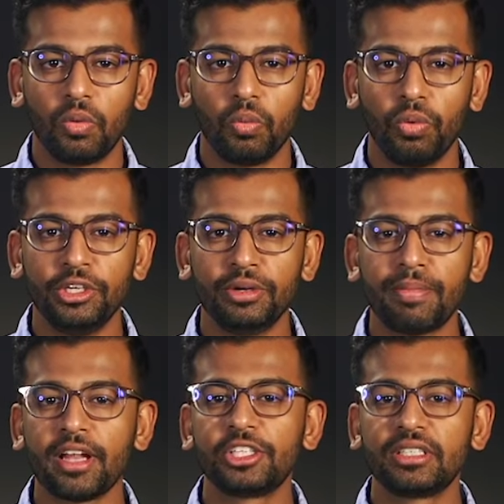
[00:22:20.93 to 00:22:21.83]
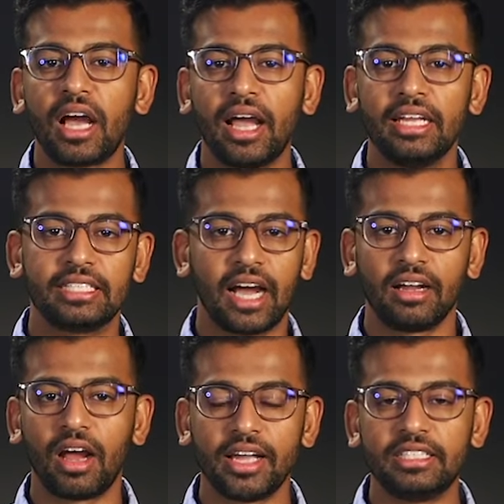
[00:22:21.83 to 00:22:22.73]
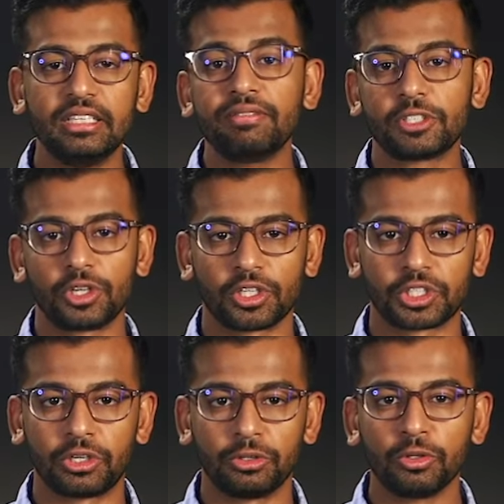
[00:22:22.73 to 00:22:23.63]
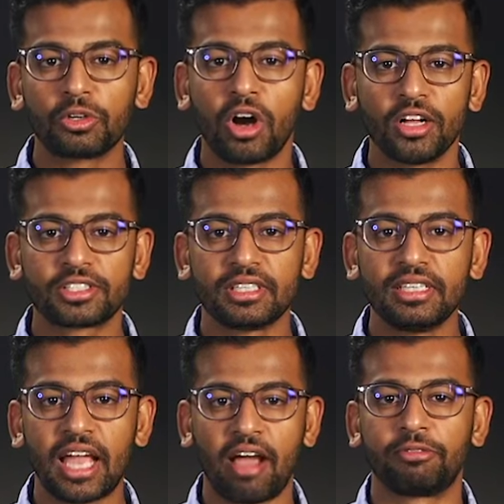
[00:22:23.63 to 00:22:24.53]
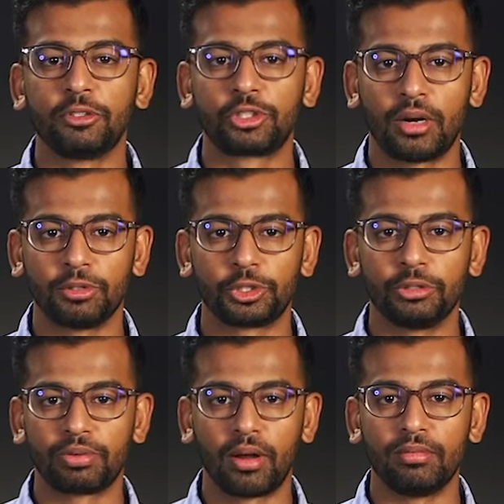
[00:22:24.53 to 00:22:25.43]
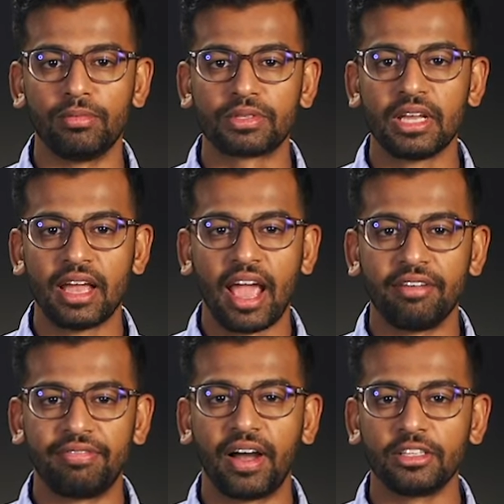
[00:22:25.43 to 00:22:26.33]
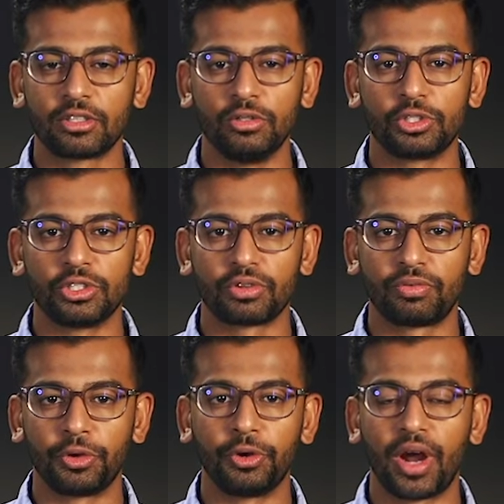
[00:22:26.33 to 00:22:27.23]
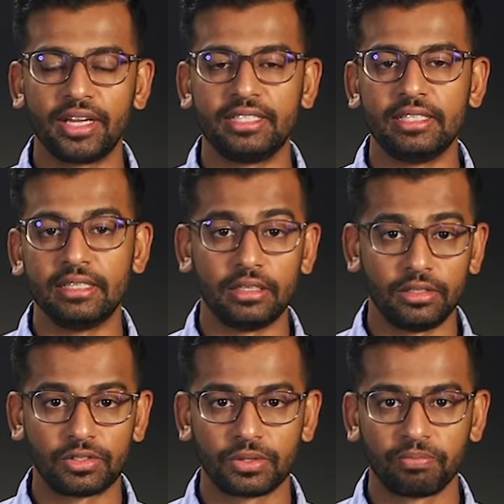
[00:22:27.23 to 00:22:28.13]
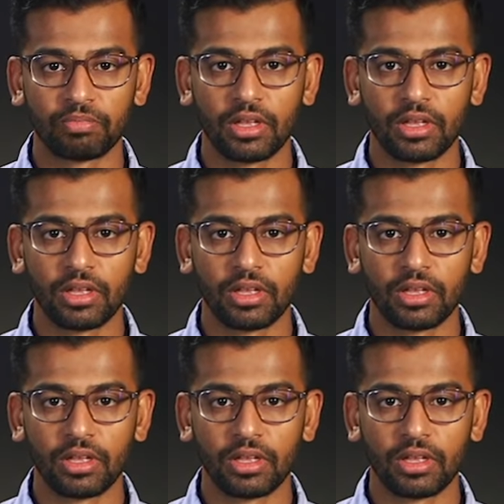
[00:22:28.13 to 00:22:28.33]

When you're managing an entire IT infrastructure, you'll constantly have to troubleshoot problems and find solutions for your IT needs.